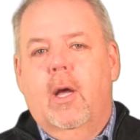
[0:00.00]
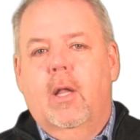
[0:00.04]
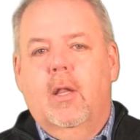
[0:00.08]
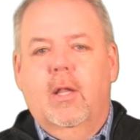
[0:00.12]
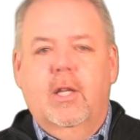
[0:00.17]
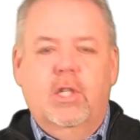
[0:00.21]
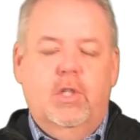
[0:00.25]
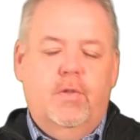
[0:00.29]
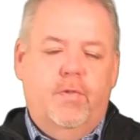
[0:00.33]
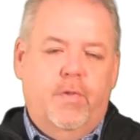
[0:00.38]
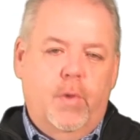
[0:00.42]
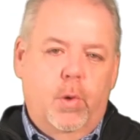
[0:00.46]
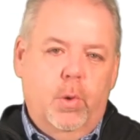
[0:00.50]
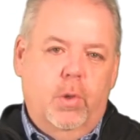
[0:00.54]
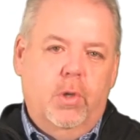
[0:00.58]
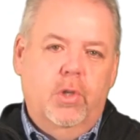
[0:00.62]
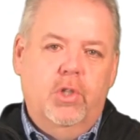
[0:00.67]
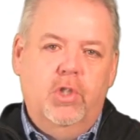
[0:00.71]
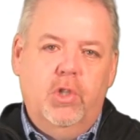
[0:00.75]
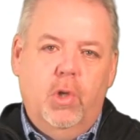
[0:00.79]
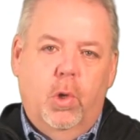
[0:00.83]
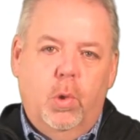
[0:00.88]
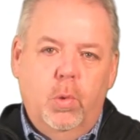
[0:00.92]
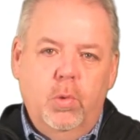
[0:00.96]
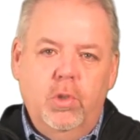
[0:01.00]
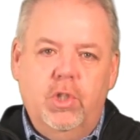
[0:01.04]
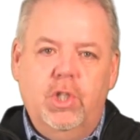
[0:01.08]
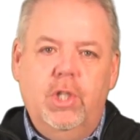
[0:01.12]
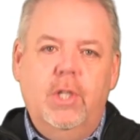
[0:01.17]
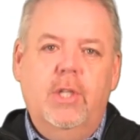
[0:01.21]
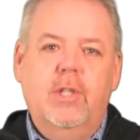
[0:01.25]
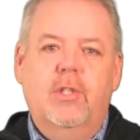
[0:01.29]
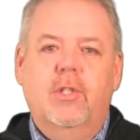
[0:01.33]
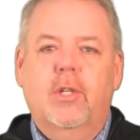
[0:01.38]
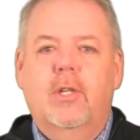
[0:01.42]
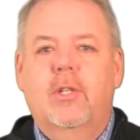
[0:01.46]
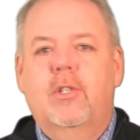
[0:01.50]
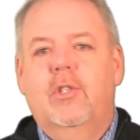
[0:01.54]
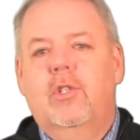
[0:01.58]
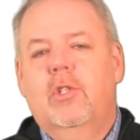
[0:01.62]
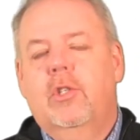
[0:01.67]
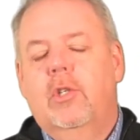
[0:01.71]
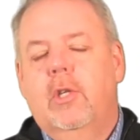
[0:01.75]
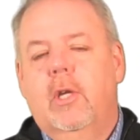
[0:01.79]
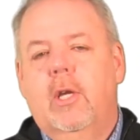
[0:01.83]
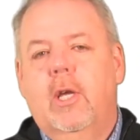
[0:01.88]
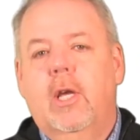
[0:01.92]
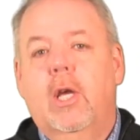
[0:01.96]
let's focus on
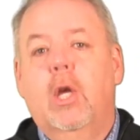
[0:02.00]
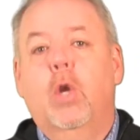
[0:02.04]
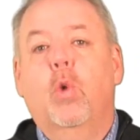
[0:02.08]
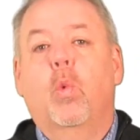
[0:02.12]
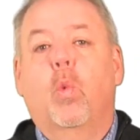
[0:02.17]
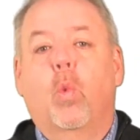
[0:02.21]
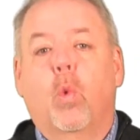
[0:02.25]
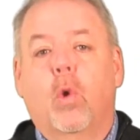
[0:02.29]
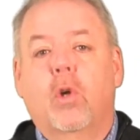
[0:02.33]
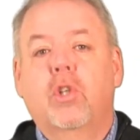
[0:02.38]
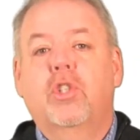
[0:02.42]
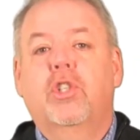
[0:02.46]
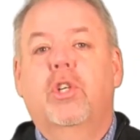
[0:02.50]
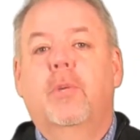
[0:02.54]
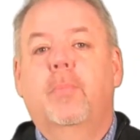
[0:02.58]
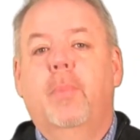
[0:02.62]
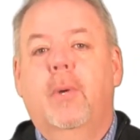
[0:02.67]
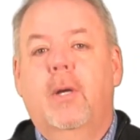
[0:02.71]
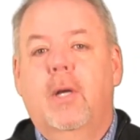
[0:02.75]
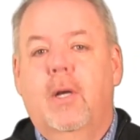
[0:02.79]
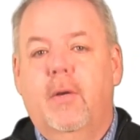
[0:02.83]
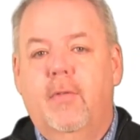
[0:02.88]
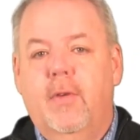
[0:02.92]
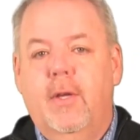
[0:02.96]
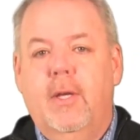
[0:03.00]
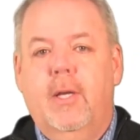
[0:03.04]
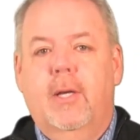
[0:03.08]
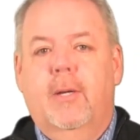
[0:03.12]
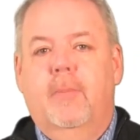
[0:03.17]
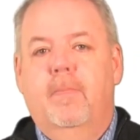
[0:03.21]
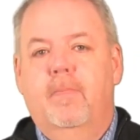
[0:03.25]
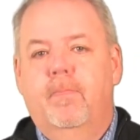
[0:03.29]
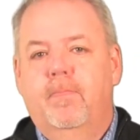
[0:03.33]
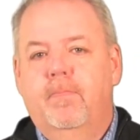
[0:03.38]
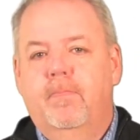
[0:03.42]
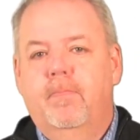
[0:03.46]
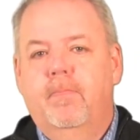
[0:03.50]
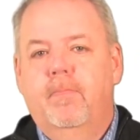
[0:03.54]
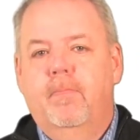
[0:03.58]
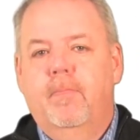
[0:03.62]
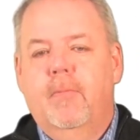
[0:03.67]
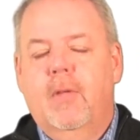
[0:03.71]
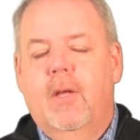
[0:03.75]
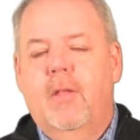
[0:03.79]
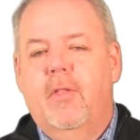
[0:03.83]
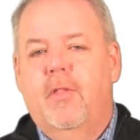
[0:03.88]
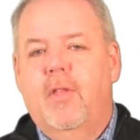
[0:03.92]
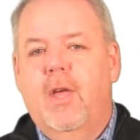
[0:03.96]
Jesus in worship of him.
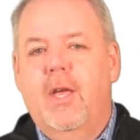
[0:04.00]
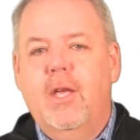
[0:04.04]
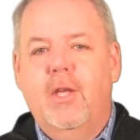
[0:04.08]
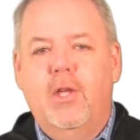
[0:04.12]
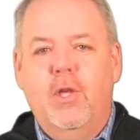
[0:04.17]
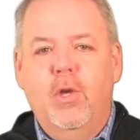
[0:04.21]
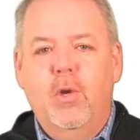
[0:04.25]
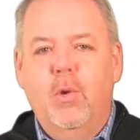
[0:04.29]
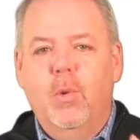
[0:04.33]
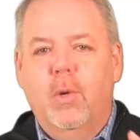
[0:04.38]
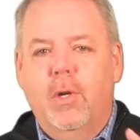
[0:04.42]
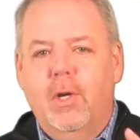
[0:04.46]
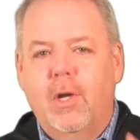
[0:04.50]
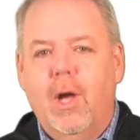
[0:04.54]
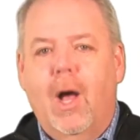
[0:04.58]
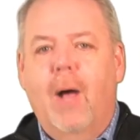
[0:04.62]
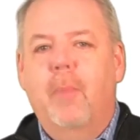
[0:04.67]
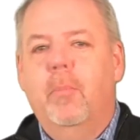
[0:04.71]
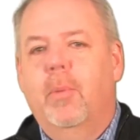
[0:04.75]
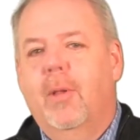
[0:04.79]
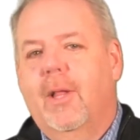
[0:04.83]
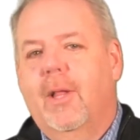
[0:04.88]
Thank you and God